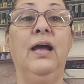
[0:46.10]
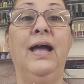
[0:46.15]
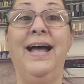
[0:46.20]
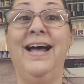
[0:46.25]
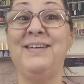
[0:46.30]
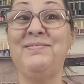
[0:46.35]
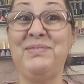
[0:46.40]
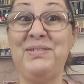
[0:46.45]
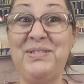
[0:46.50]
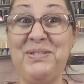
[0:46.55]

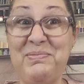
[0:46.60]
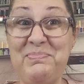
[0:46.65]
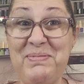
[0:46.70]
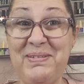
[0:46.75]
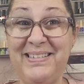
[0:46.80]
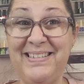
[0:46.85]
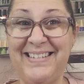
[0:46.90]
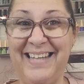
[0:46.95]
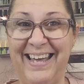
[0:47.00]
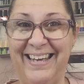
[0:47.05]
I'm super
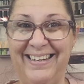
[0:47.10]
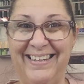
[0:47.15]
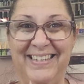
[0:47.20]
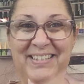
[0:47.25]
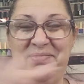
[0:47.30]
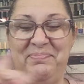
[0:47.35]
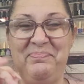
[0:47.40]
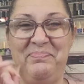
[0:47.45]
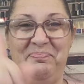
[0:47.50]
excited.